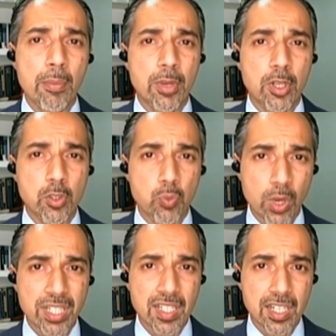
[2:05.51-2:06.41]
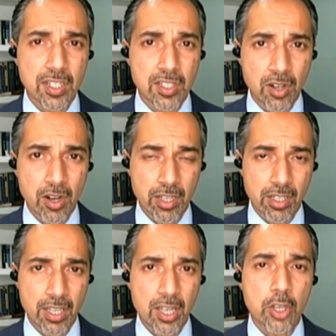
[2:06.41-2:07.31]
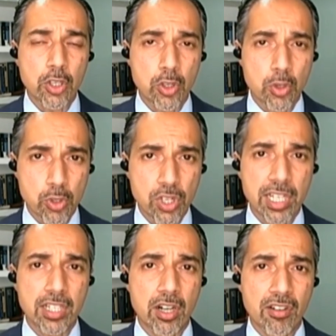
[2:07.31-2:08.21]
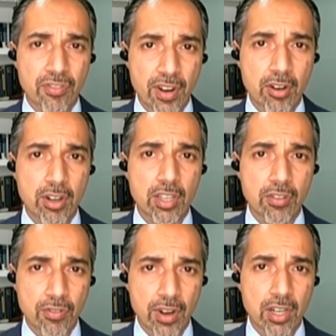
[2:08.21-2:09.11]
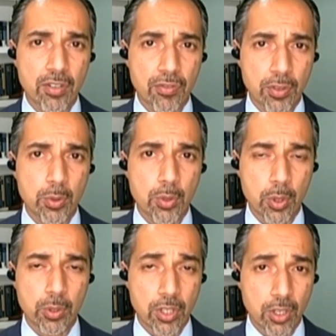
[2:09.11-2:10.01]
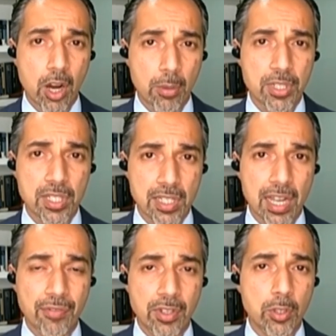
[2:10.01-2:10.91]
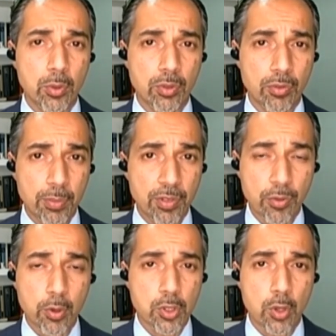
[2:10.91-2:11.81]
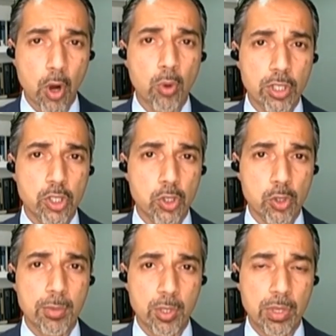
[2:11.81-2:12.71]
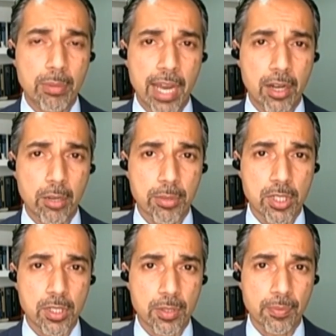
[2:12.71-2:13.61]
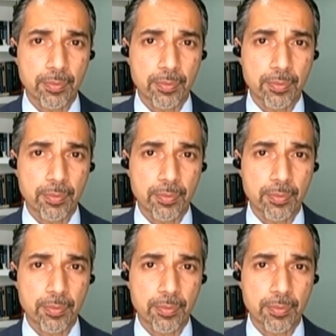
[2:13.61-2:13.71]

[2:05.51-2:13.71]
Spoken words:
Because once it is started, usually there are very, very few good options left, and you will be forced to only choose between bad options.